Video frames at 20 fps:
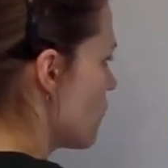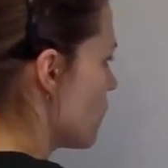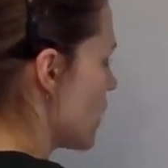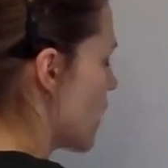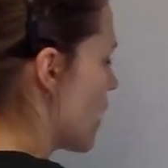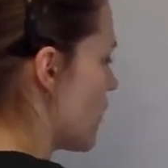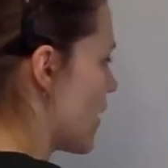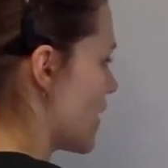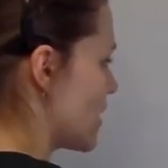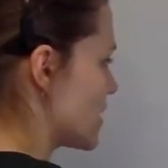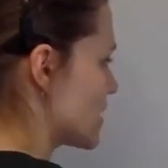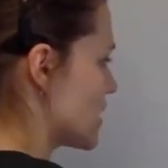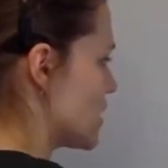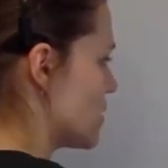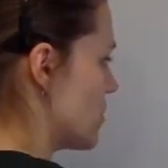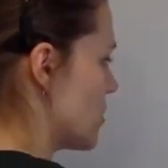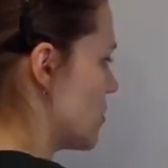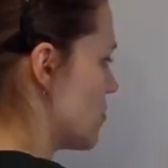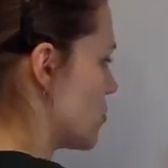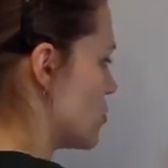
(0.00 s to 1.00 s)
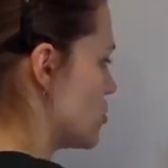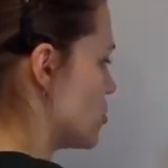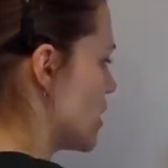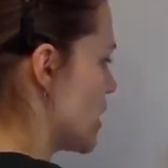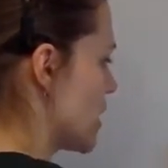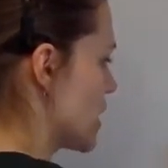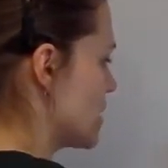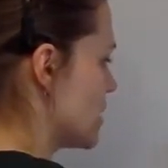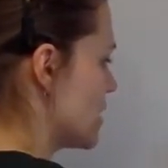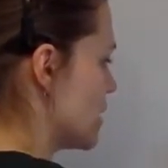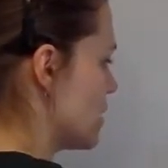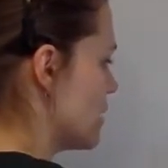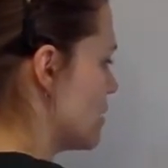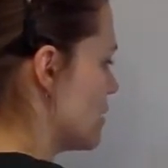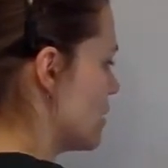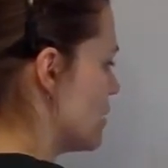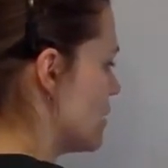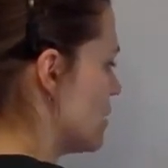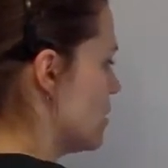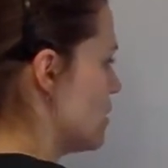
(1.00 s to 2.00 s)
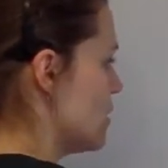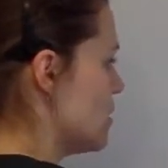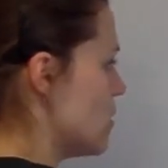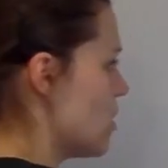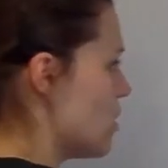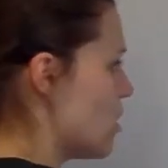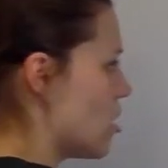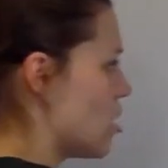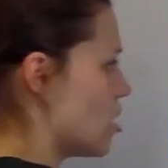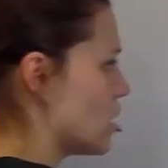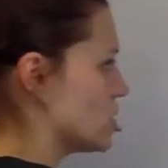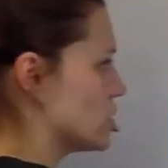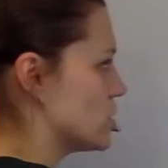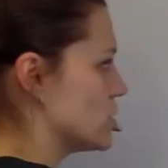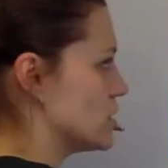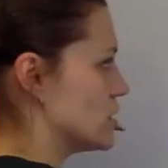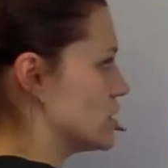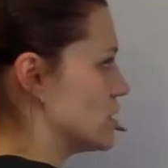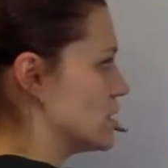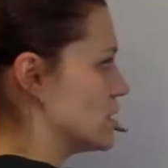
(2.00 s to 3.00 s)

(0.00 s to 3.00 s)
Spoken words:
and that's going to be projected onto the